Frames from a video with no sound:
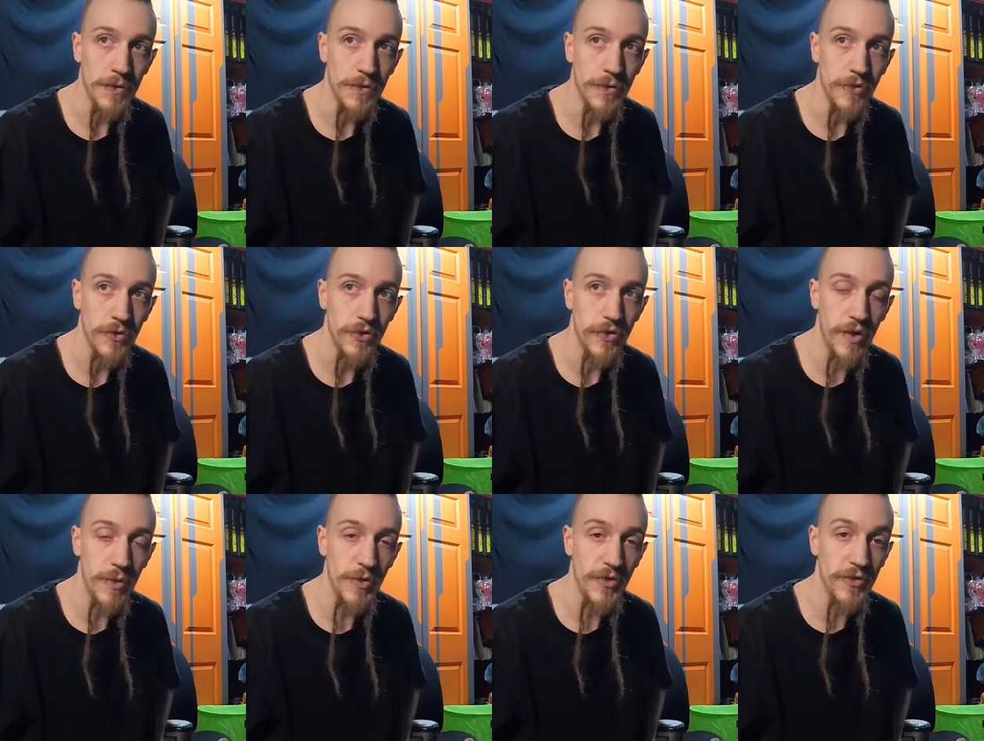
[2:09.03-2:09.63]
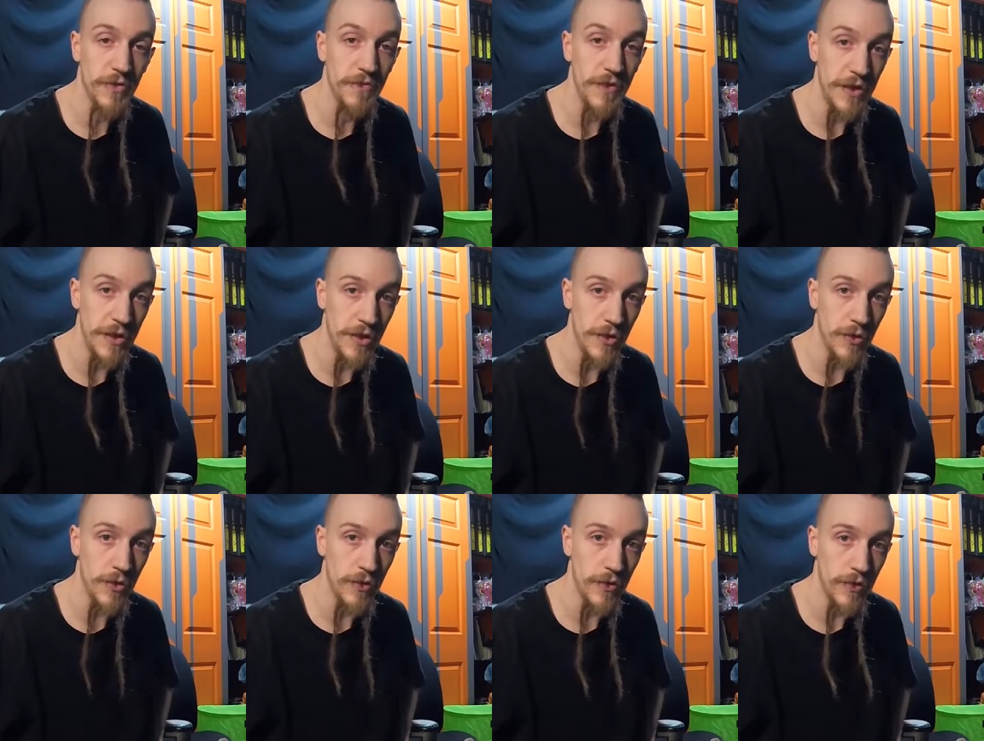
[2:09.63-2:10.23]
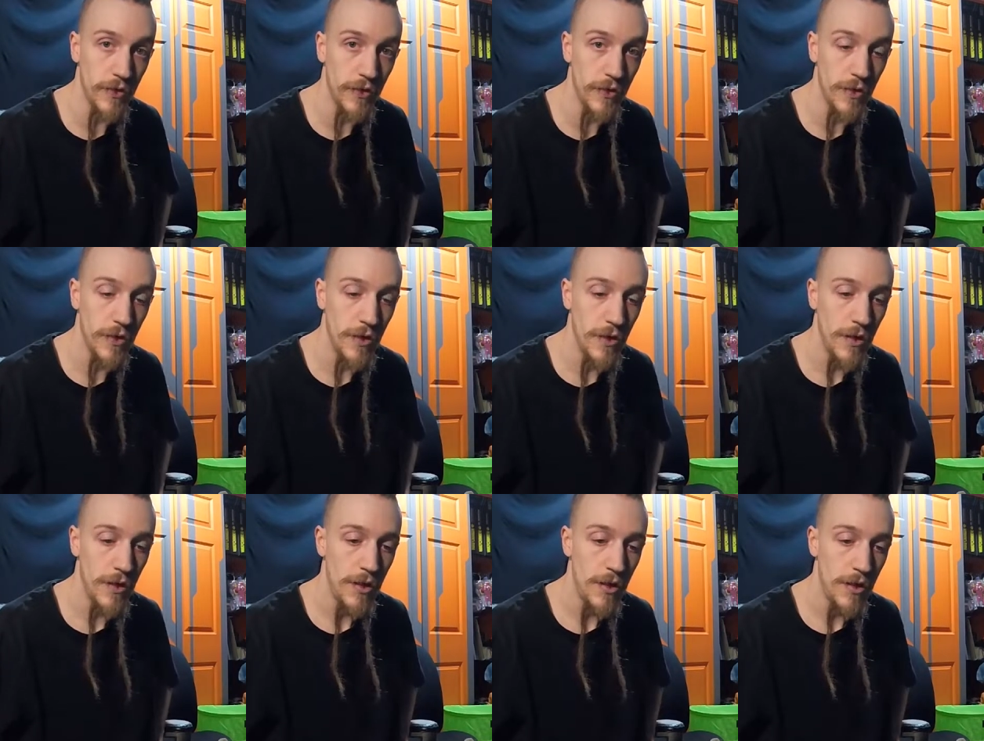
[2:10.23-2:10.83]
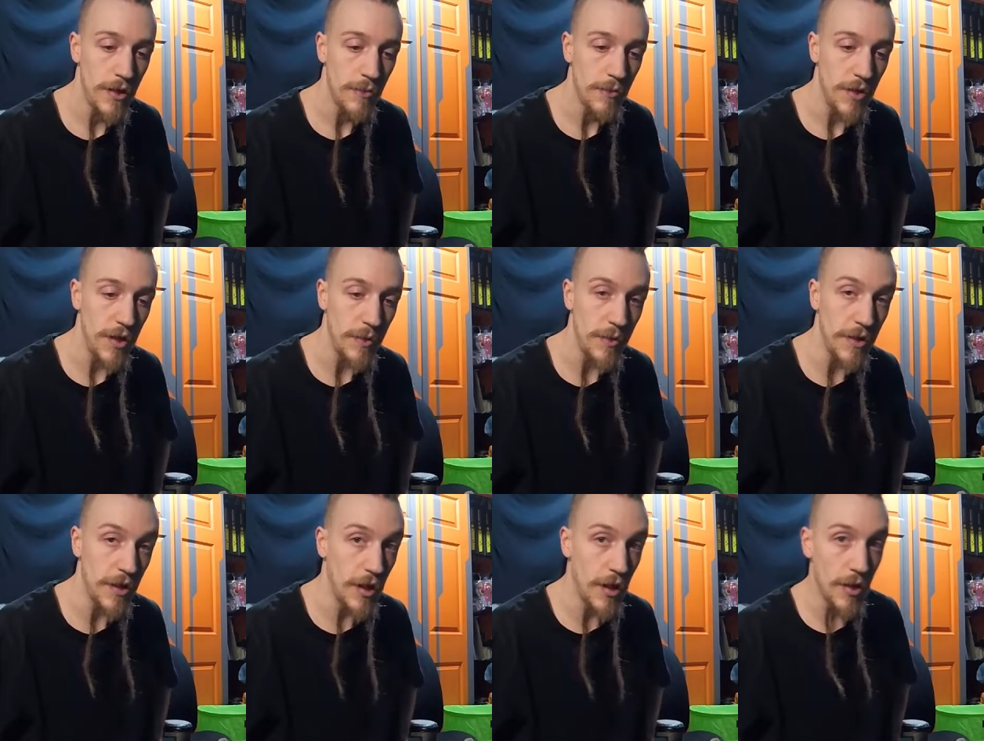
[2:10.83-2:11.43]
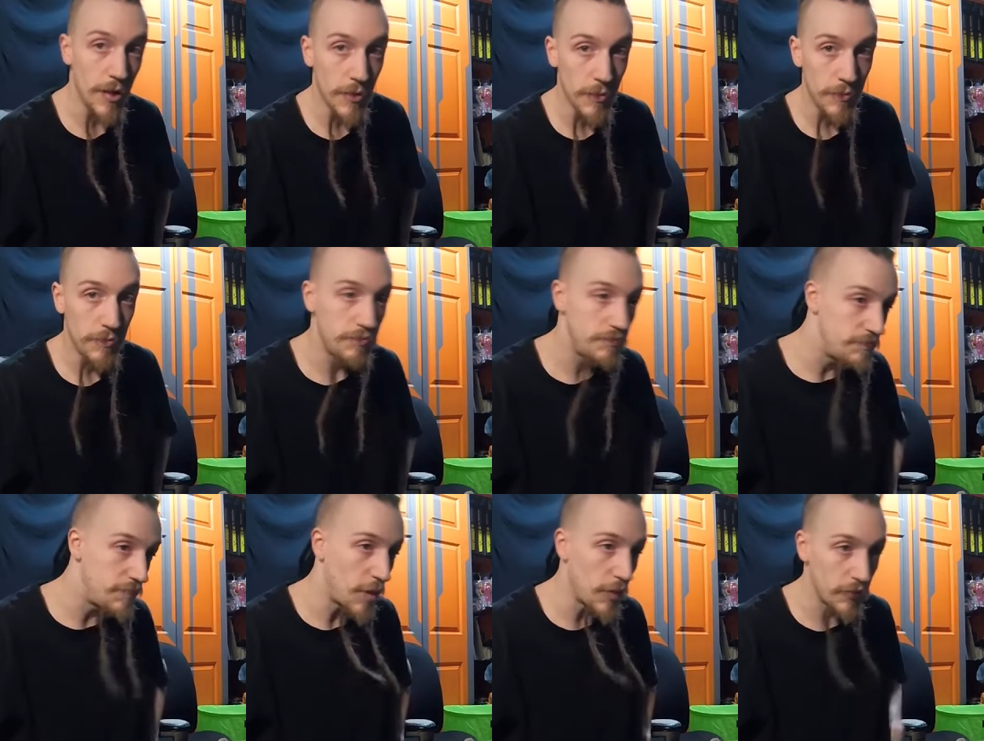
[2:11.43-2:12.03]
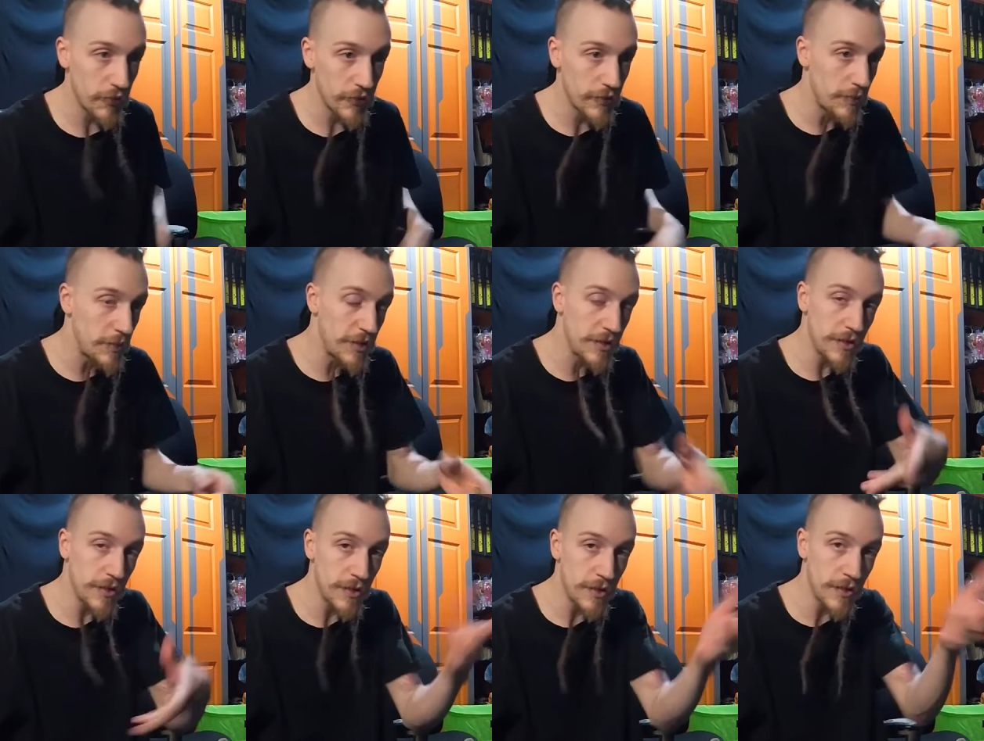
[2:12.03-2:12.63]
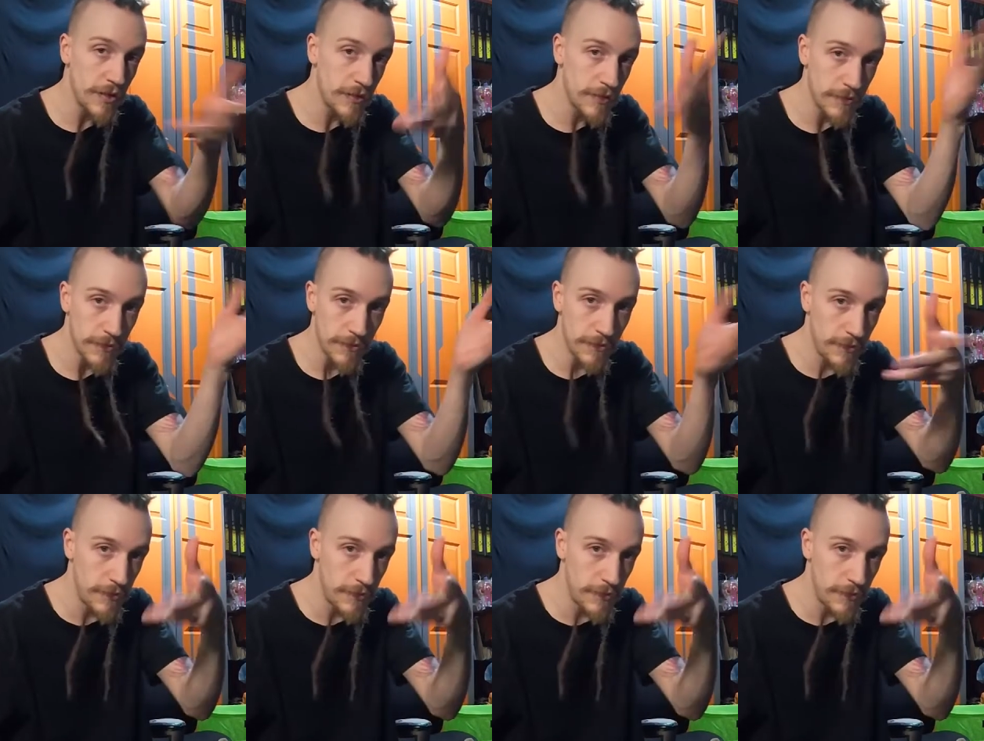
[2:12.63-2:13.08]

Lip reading: She sent me some videos. Maybe I'll post them in the...